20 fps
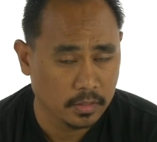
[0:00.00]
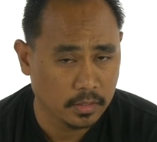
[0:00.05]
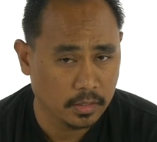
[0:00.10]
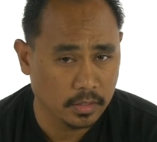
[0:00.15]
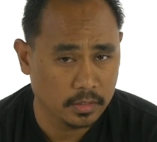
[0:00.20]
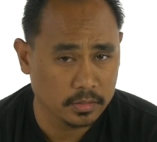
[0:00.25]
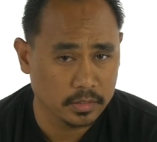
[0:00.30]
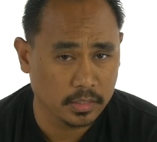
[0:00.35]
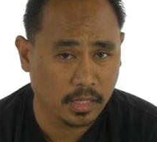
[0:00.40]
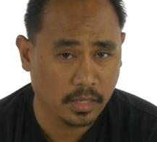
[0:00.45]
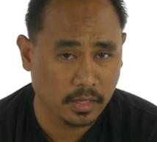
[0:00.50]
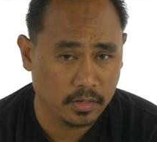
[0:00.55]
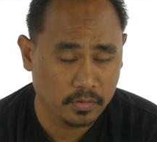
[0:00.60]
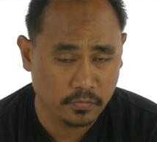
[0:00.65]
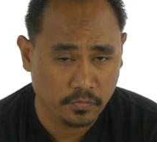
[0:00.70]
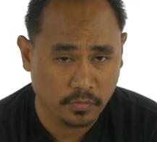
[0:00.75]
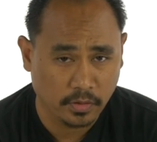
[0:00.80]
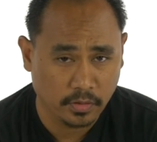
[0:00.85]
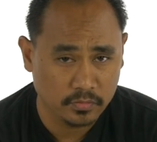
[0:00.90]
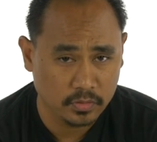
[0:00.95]
the Canon
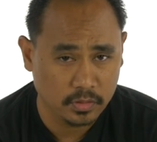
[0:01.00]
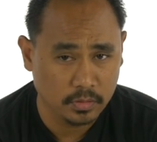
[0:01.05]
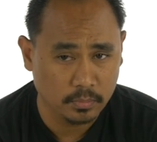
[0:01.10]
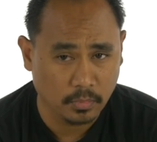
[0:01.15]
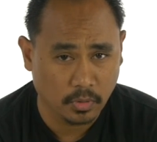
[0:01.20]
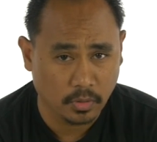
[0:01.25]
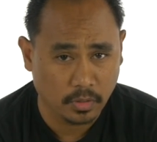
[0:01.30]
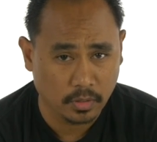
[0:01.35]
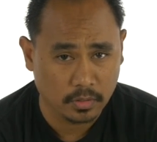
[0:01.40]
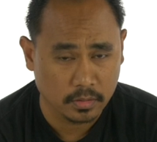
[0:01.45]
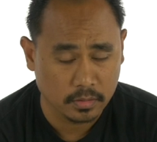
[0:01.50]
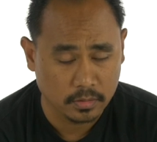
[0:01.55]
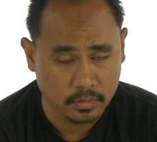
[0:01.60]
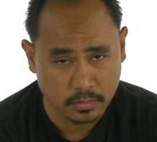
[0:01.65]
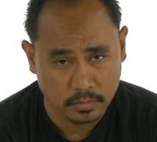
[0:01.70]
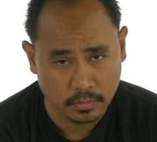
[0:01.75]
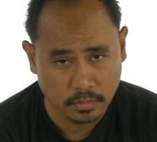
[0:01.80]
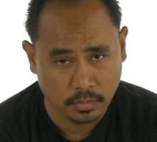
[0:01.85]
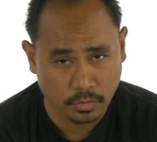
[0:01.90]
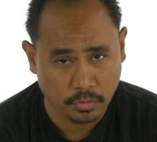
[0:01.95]
5D Mark
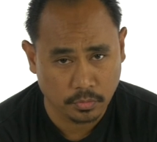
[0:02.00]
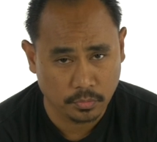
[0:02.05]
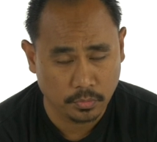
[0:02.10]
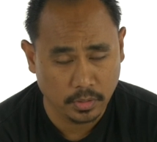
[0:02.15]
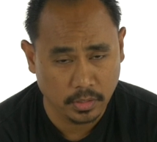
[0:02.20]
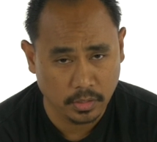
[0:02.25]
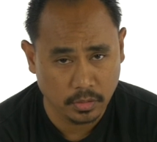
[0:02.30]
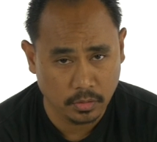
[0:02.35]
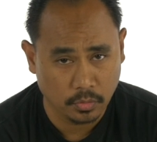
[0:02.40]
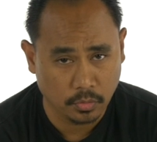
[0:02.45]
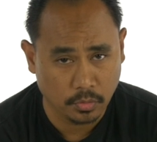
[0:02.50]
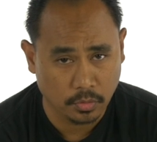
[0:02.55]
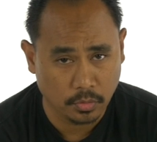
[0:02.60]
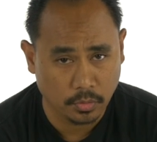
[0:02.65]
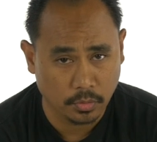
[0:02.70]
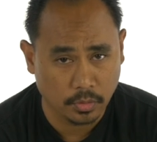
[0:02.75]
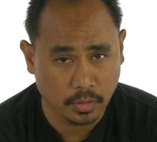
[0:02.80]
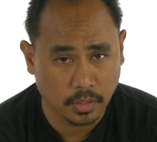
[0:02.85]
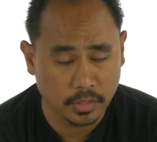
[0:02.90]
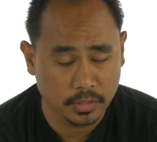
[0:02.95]
III
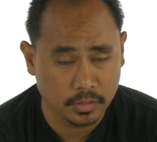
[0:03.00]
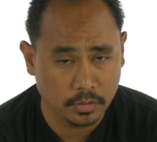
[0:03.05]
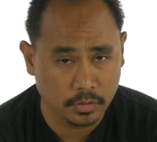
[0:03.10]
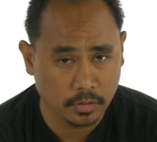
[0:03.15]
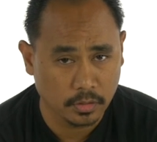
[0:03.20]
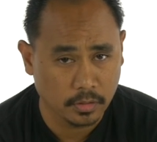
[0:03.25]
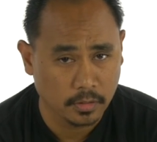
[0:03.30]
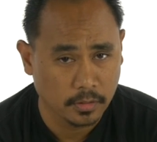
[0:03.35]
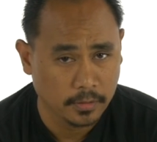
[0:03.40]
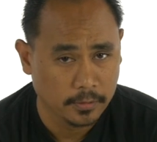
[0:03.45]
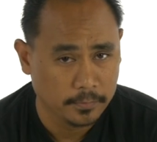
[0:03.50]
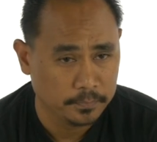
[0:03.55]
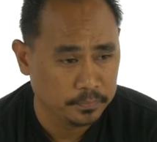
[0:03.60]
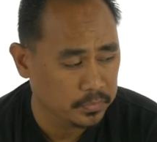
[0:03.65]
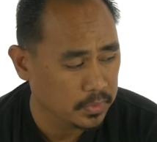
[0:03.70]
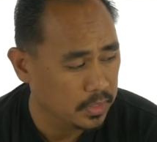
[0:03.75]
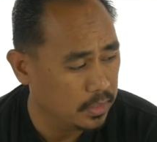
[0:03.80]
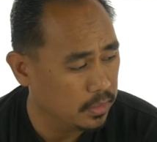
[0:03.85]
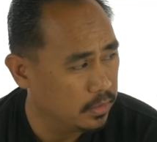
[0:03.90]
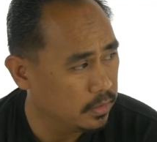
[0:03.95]
or under,
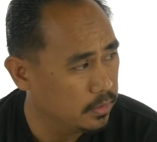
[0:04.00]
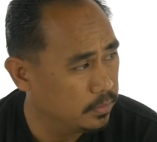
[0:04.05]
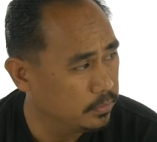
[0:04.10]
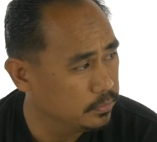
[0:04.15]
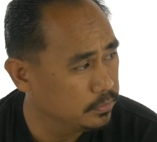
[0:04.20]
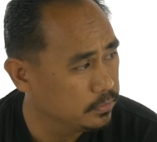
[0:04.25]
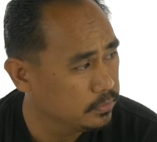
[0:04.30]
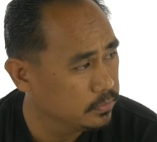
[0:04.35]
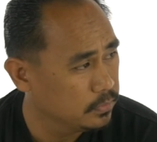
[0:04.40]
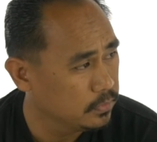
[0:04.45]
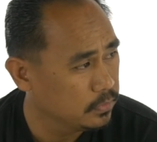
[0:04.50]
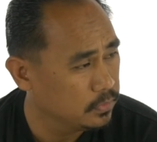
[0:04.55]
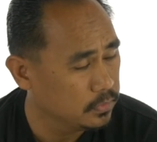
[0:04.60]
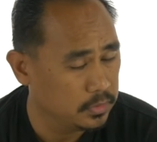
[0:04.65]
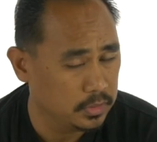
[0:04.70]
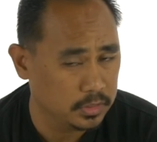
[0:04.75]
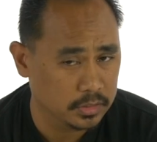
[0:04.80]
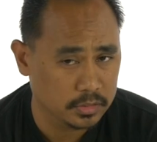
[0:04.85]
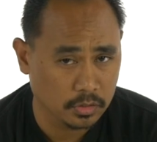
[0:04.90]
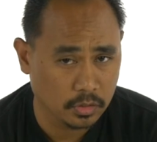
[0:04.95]

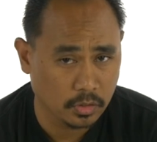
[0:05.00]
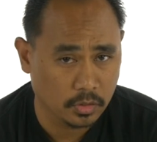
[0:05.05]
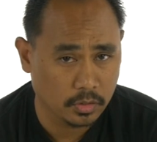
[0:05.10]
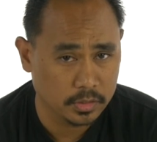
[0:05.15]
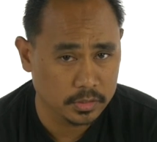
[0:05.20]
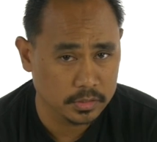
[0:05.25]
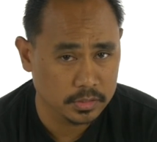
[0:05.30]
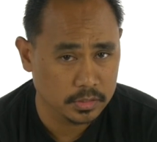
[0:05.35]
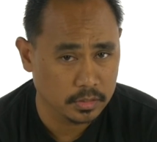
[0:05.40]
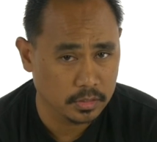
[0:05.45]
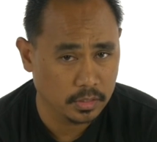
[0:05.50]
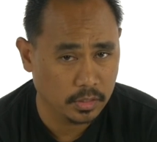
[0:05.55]
DSLRs.